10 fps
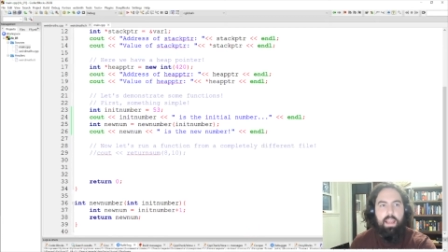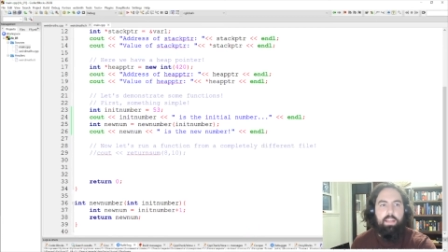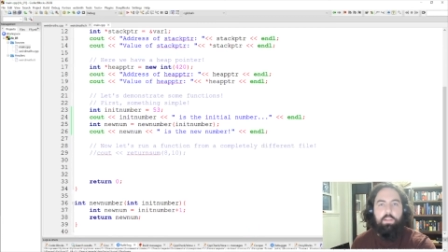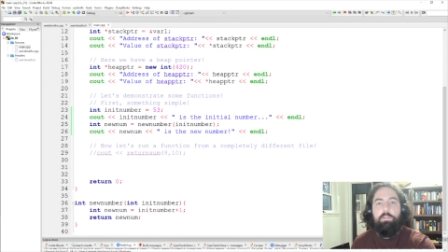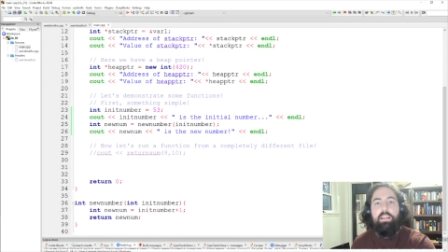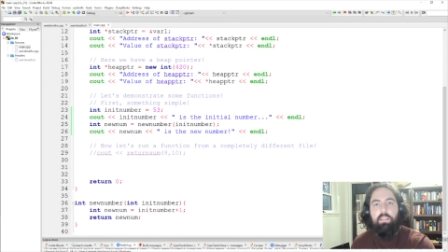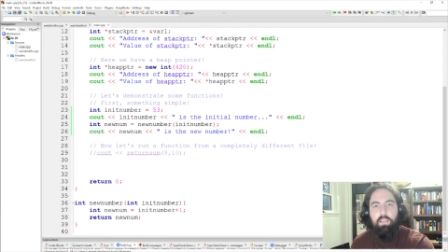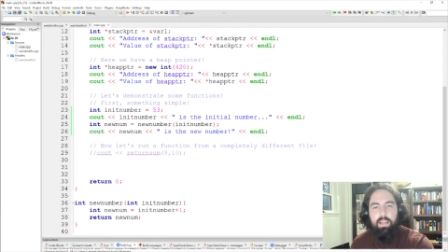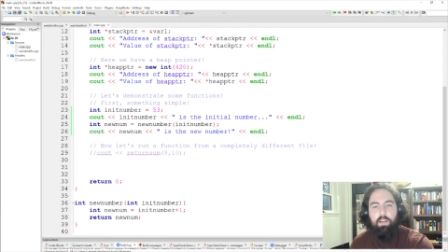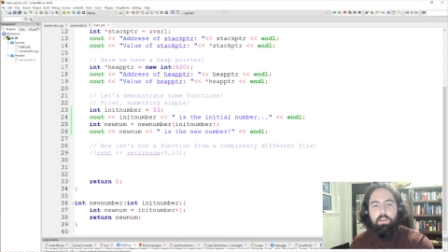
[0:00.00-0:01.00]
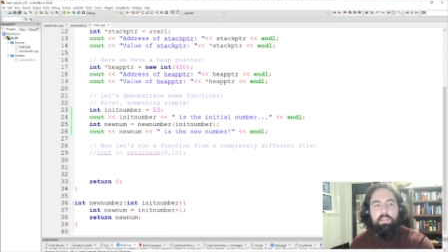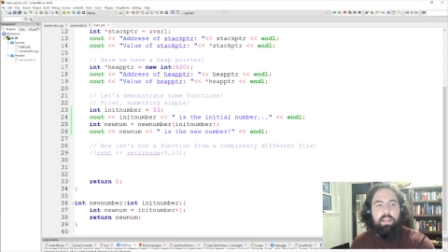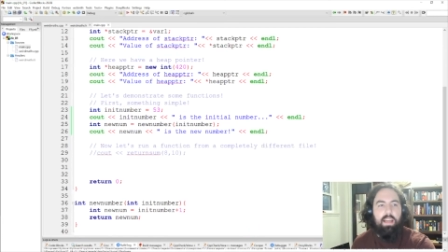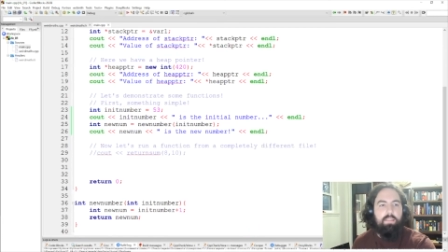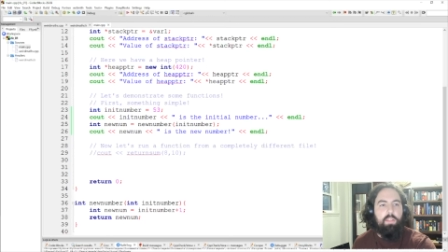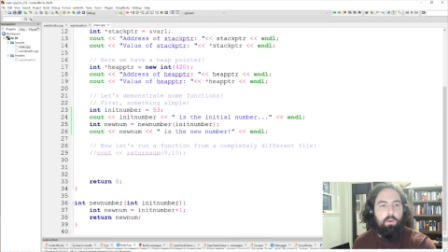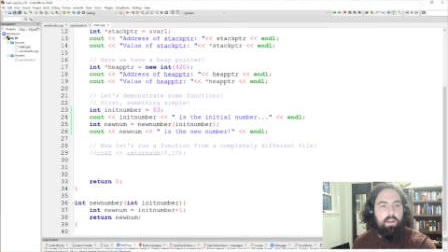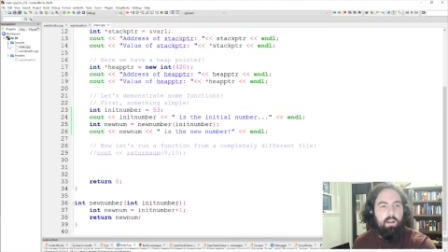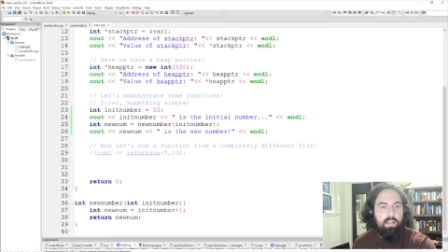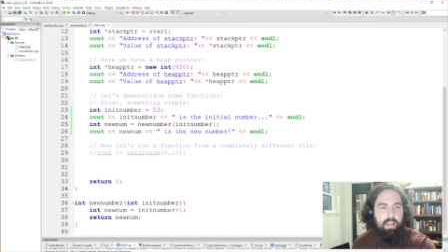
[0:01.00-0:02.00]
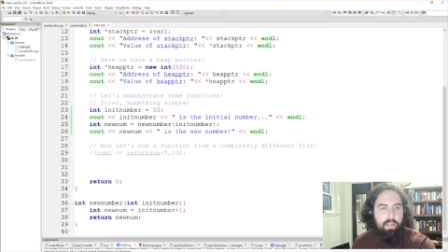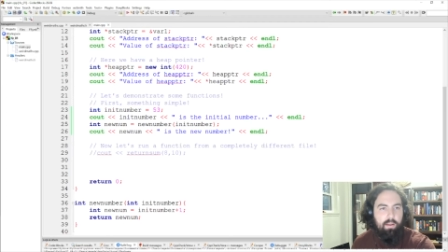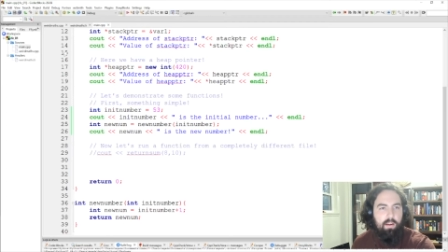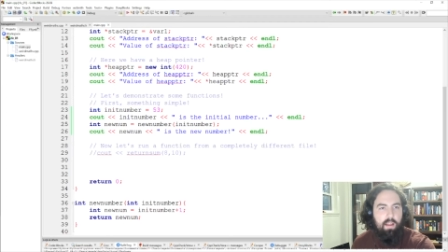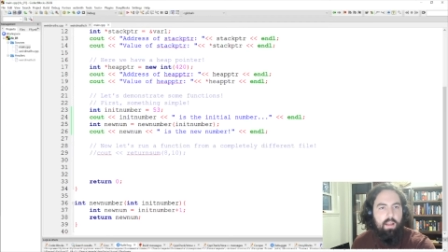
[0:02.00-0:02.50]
and using the linker to kind of throw it all together.